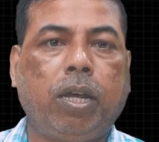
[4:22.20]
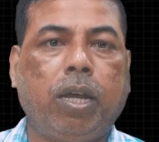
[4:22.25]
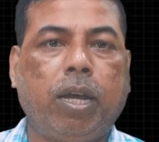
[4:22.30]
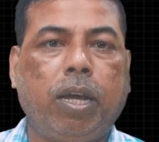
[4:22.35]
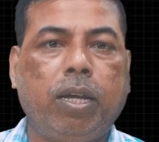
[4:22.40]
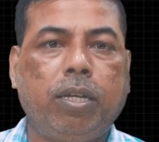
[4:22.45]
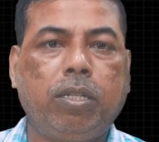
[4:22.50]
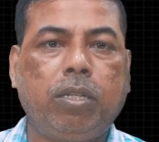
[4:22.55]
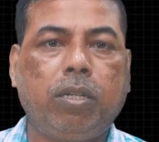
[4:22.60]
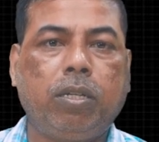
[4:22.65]

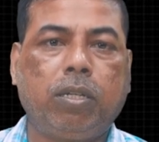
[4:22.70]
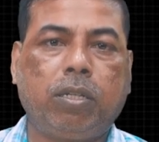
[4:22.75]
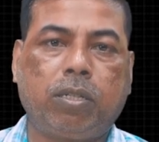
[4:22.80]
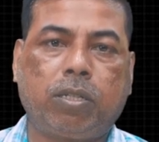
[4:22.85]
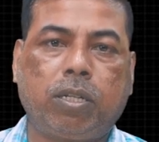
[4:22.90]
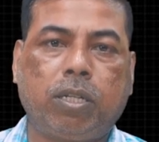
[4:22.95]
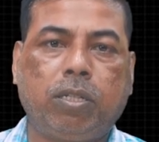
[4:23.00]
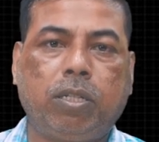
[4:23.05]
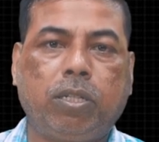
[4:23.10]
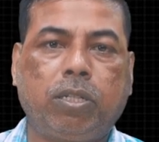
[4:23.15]
as
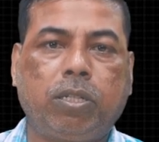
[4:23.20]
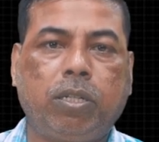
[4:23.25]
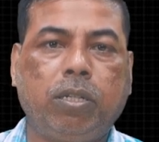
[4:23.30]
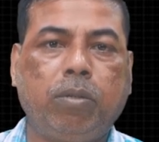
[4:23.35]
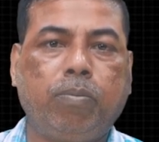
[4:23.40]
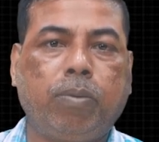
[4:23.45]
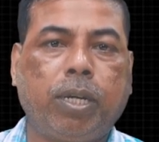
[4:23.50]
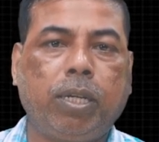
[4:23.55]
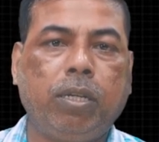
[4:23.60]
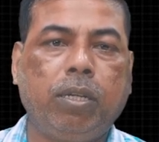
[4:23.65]

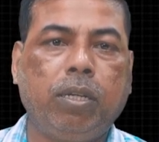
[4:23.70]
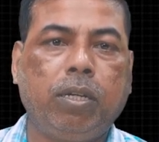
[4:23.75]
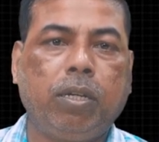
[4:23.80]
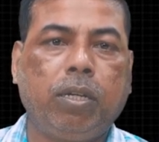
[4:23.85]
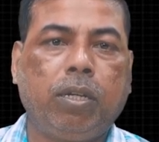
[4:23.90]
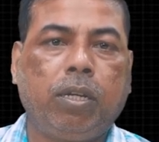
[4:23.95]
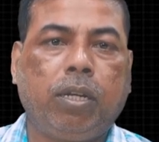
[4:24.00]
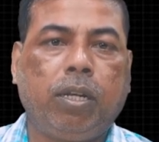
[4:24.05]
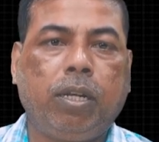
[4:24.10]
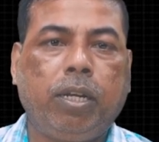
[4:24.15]
suggested by
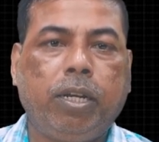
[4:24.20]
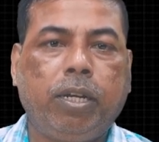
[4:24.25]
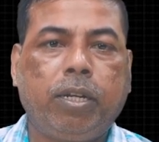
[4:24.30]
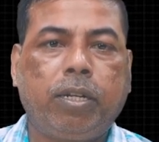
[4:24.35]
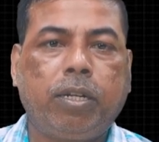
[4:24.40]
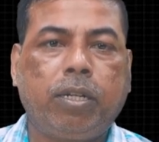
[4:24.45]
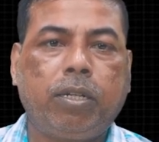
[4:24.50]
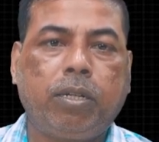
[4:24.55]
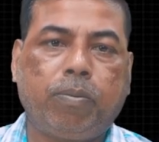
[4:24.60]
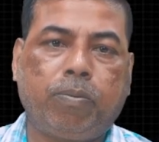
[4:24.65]

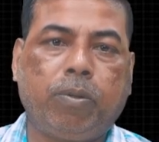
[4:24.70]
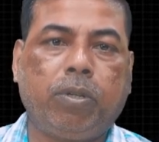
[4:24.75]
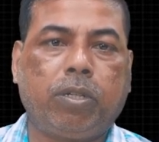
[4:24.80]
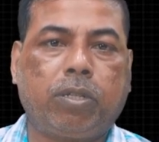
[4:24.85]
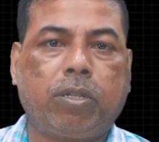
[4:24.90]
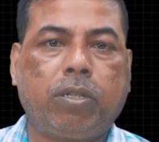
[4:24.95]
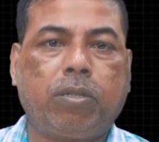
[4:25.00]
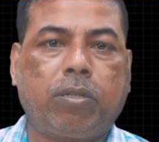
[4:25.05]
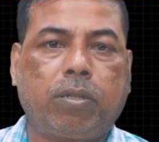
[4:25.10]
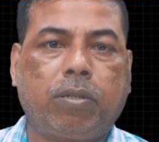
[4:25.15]
later
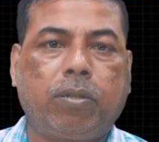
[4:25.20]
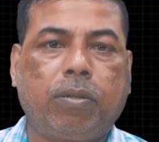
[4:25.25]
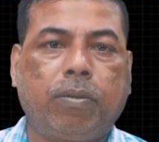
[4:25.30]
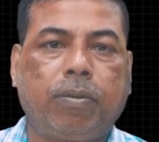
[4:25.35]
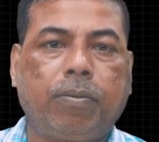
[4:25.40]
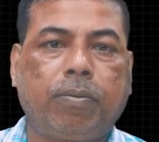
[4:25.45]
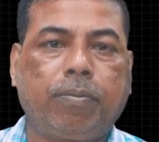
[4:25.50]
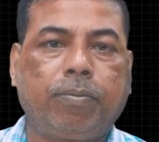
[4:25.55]
definitions.